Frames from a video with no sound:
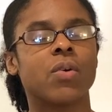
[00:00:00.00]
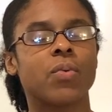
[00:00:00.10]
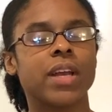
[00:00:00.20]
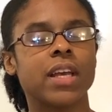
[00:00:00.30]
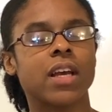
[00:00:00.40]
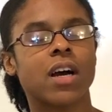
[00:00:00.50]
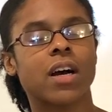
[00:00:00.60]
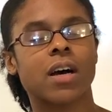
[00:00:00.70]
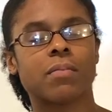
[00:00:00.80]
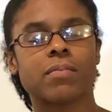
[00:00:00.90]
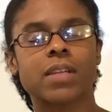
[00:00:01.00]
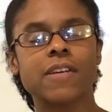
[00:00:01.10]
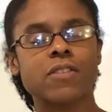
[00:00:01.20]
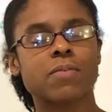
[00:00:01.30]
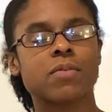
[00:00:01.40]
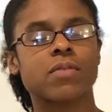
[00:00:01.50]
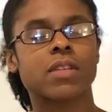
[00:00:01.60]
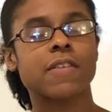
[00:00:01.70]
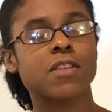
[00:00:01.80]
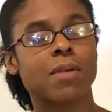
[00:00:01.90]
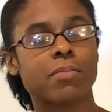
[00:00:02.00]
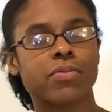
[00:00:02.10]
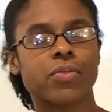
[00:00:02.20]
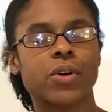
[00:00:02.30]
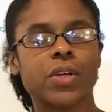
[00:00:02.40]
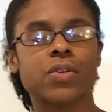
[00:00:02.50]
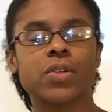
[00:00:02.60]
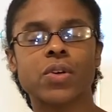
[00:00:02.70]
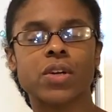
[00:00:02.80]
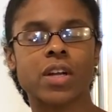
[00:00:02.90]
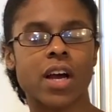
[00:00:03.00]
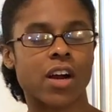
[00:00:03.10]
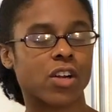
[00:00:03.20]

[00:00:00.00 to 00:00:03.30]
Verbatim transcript: We um, lift, up, lift them up before you, Lord.